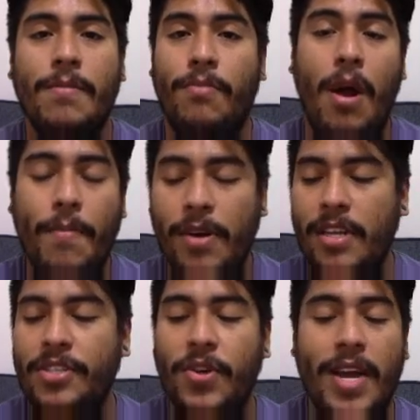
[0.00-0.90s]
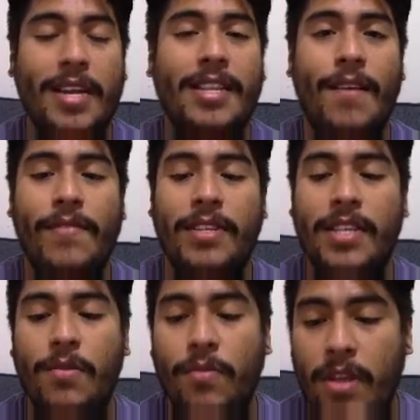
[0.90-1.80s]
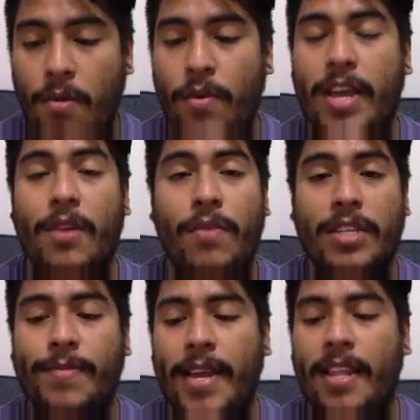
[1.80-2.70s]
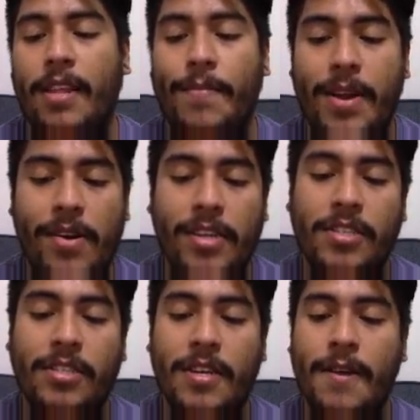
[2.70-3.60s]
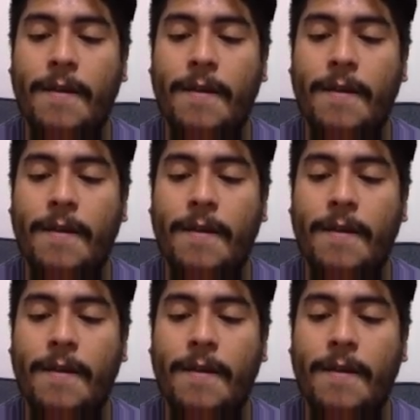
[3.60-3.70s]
Properties, so I could definitely see the Wicked Witch making an appearance.